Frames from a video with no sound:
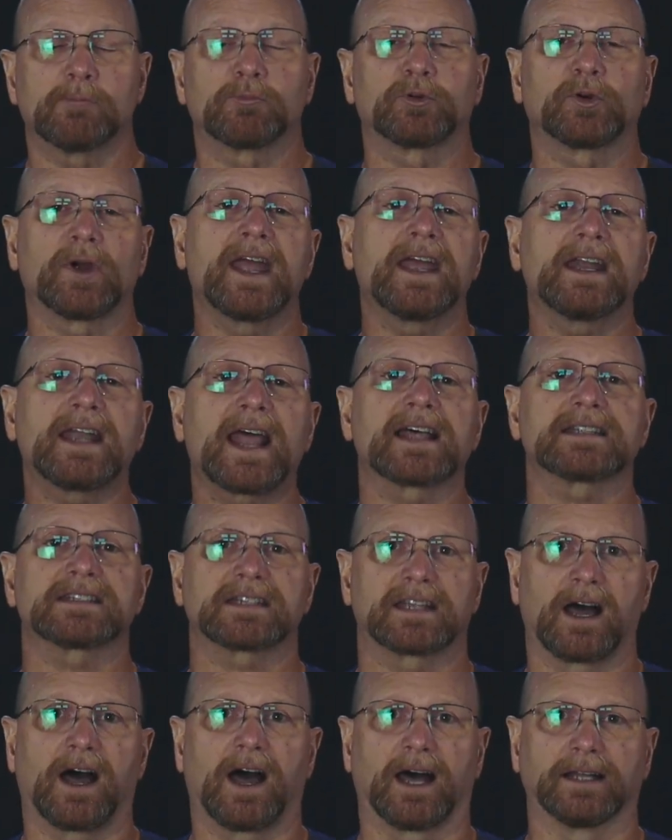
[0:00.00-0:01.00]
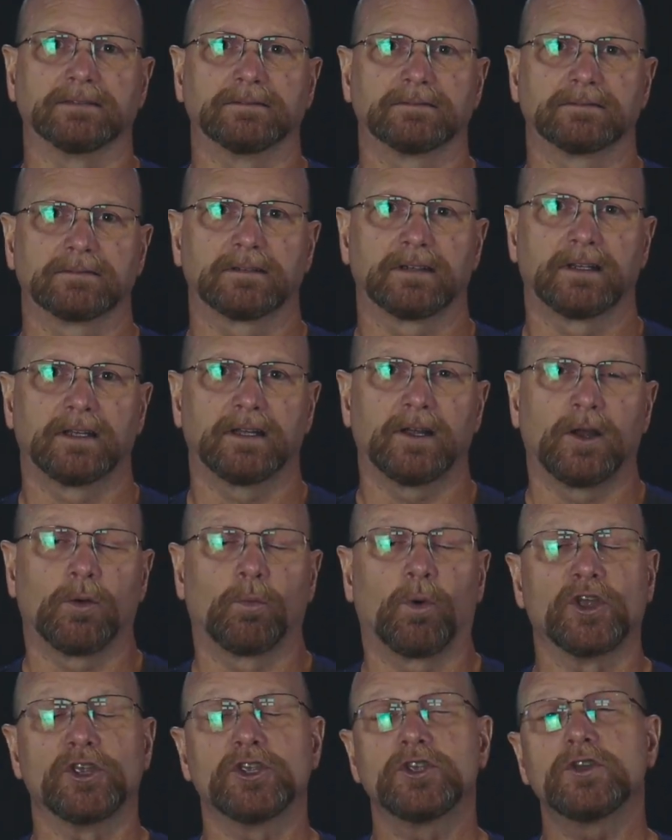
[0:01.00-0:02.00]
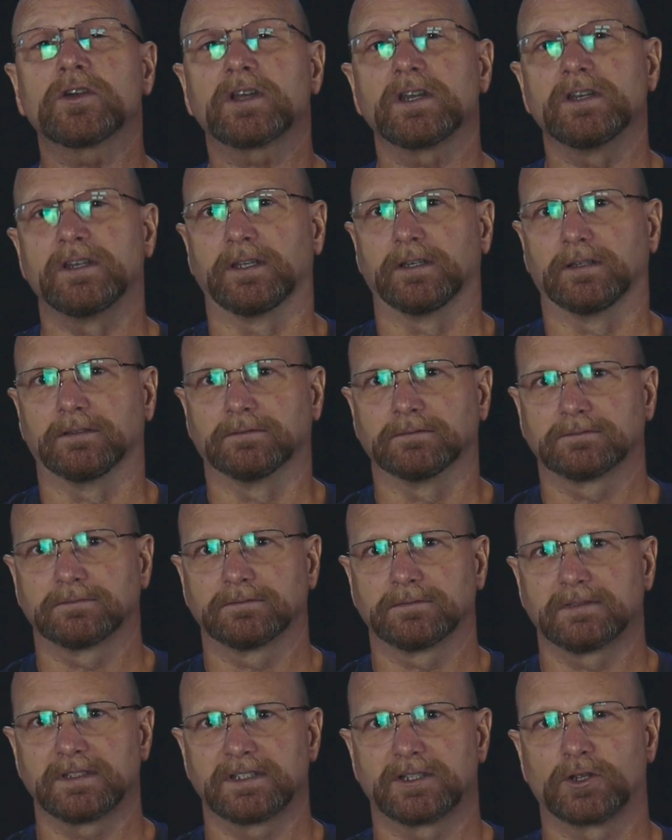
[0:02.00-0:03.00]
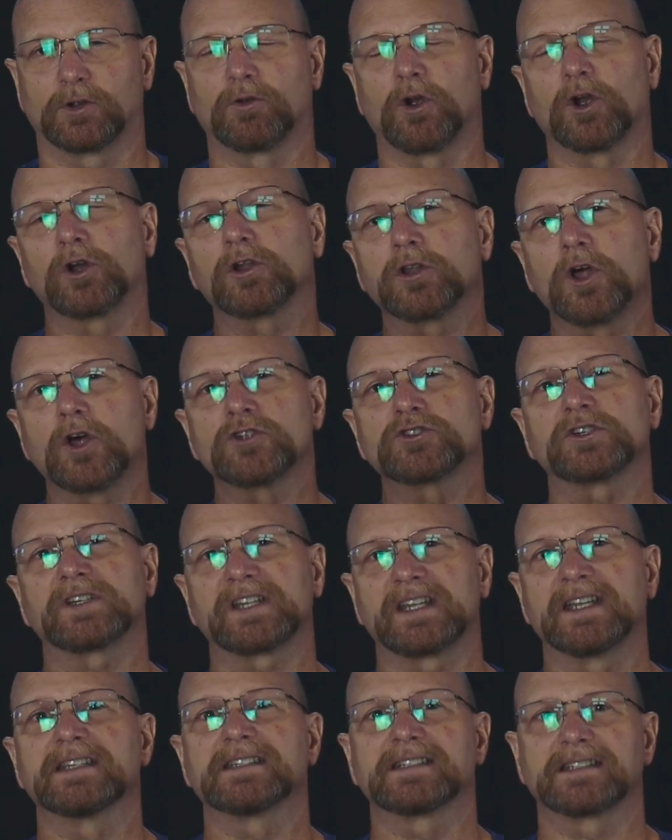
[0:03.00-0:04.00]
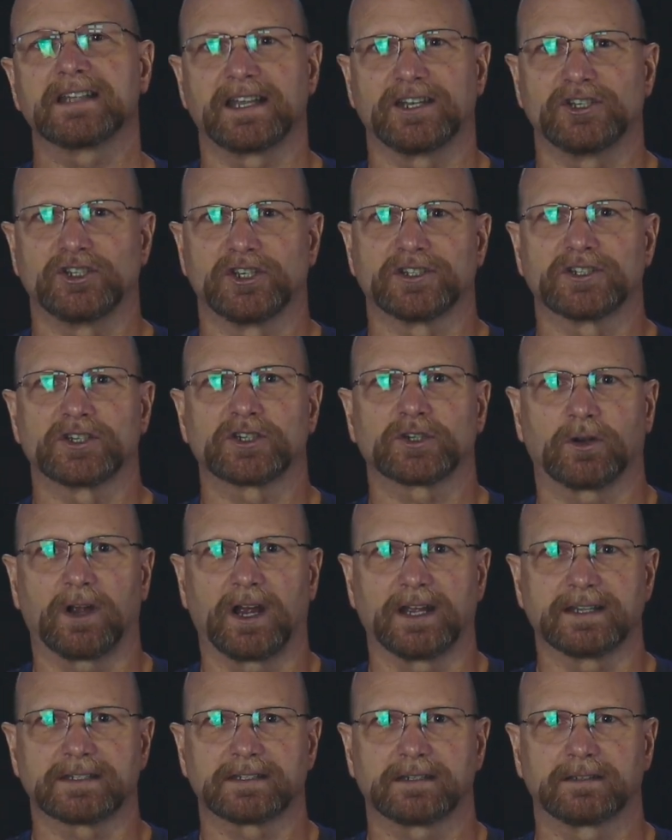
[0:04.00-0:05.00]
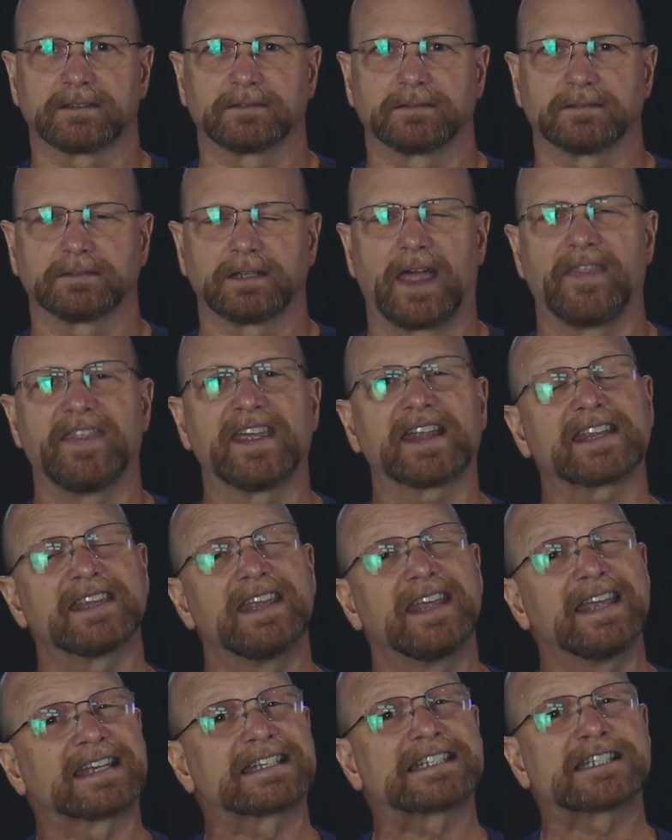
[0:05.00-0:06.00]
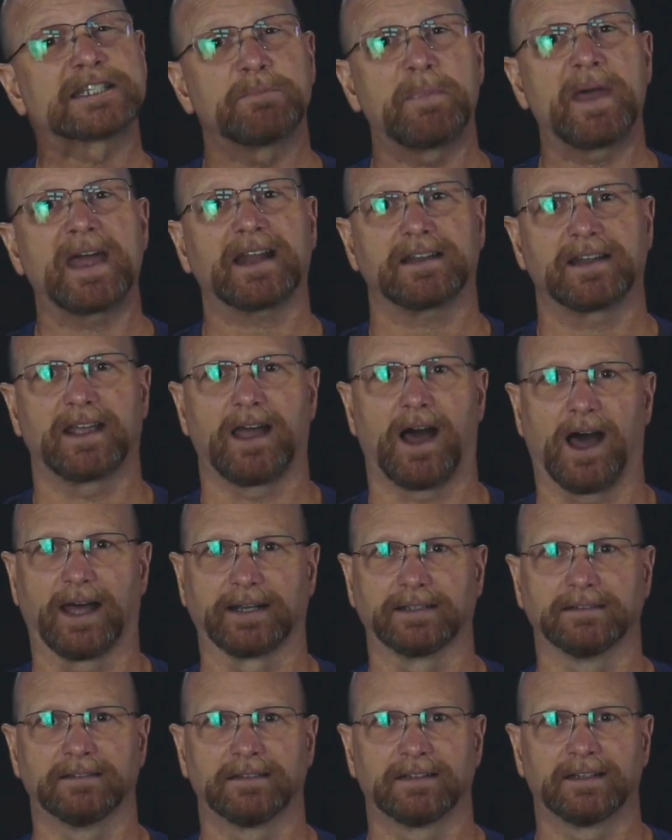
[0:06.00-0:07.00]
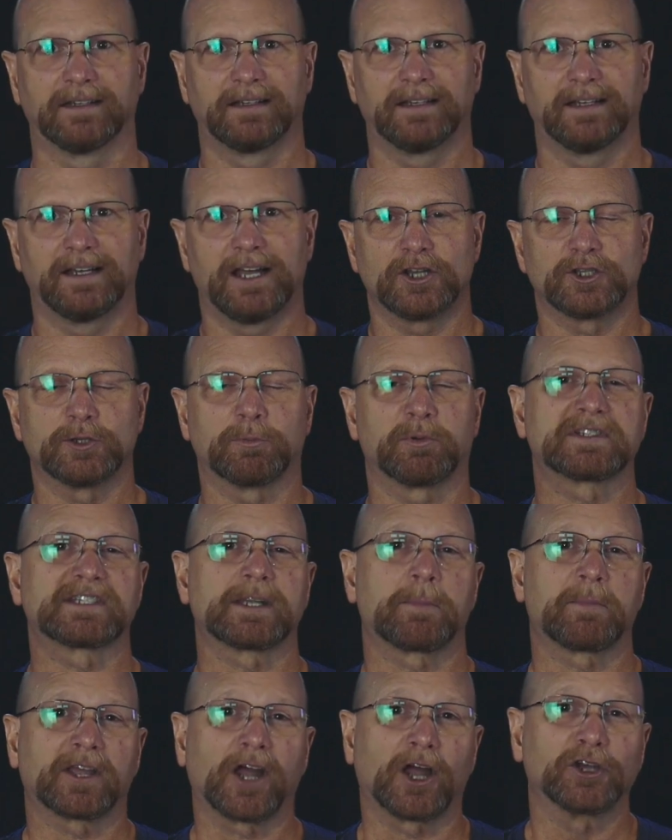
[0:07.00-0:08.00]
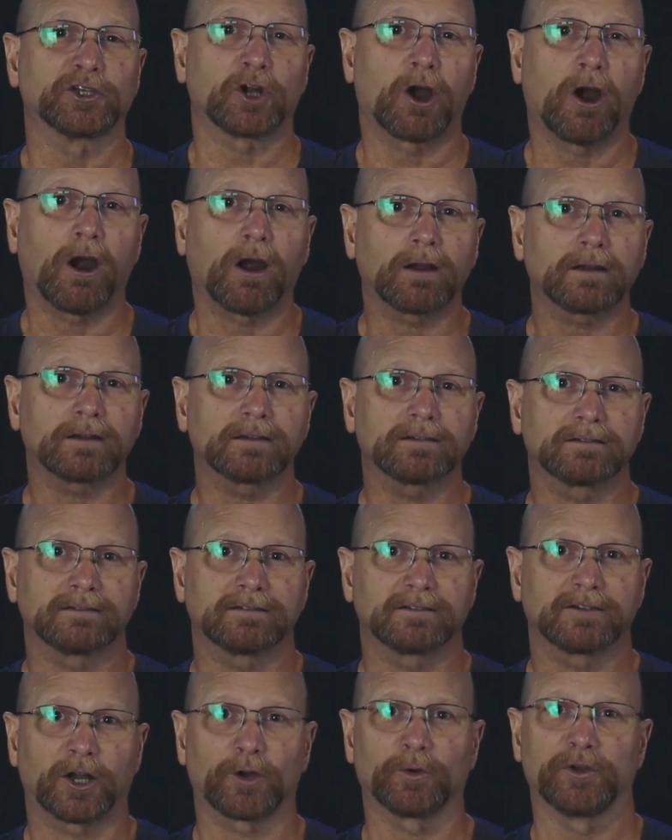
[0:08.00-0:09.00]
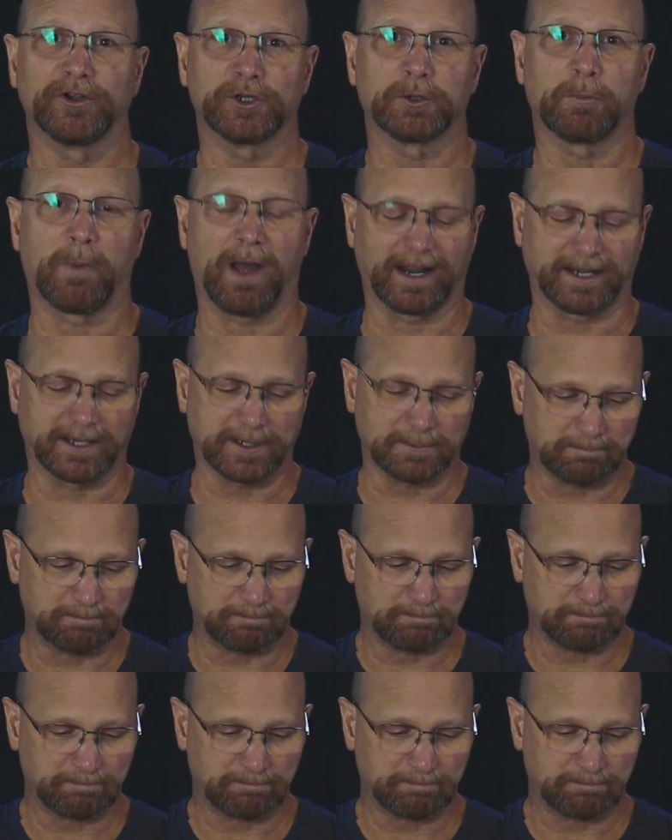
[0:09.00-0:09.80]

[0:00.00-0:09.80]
Pray and ask God what you can do to grow closer to His Son, Jesus Christ, and then expect God to put something on your heart or in your mind.